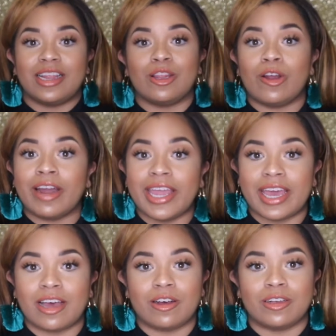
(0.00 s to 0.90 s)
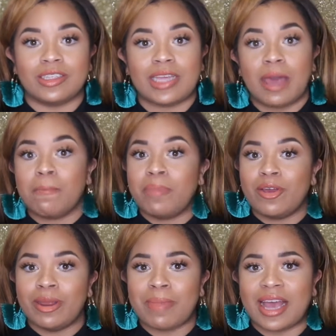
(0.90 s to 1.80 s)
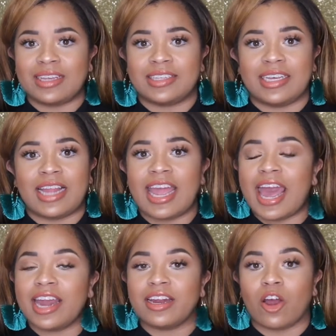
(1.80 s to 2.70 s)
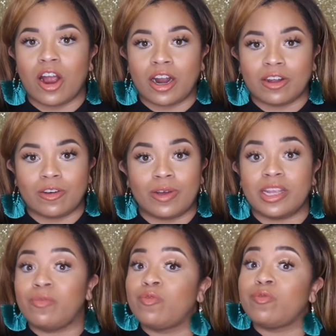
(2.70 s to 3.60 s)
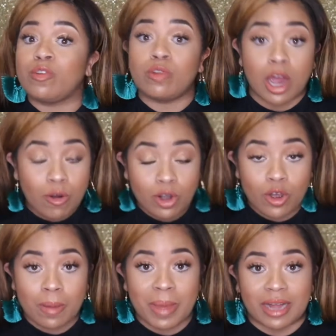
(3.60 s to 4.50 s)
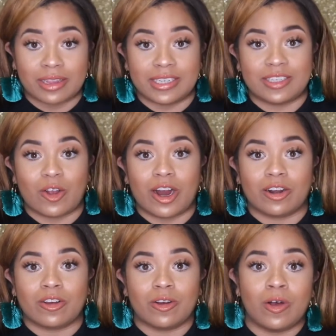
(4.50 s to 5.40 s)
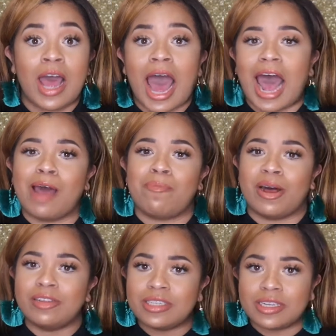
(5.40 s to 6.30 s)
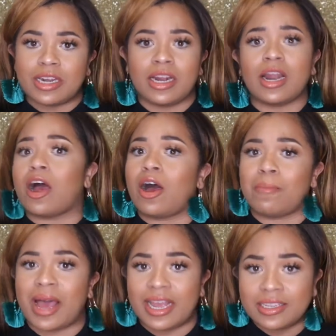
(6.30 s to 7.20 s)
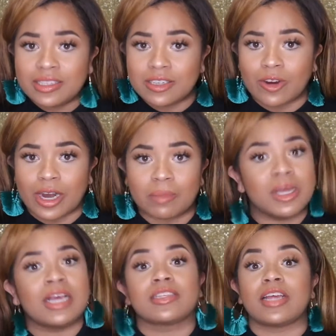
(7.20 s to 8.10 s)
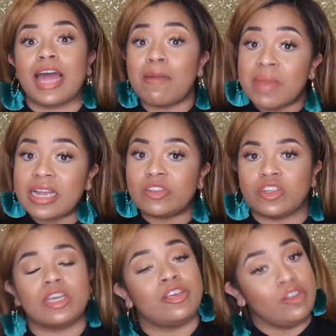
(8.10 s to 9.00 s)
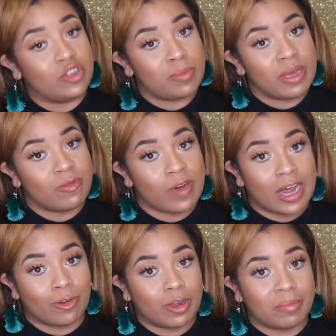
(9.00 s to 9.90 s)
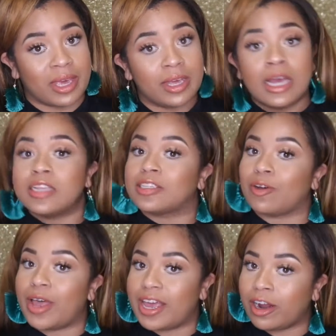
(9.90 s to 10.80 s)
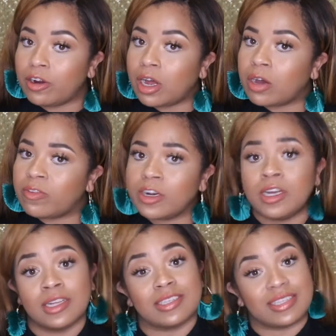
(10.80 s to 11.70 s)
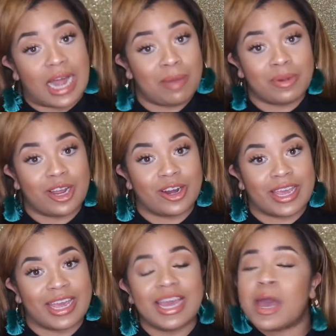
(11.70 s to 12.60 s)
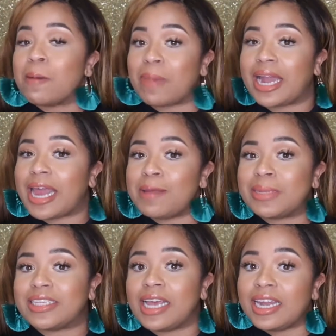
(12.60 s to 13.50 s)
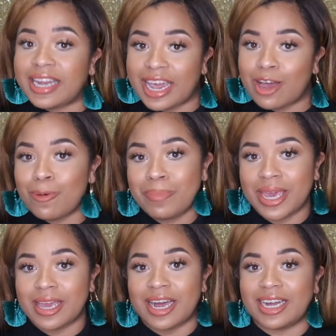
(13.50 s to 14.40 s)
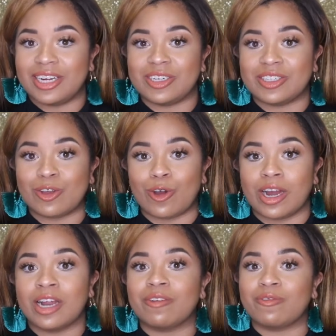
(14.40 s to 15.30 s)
in L'Oreal's beauty magazine. They had an article, and if you don't know about this article, I posted it on my Instagram. So that means you should be following me. So head on over, stop lurking. My name is dellbflawless.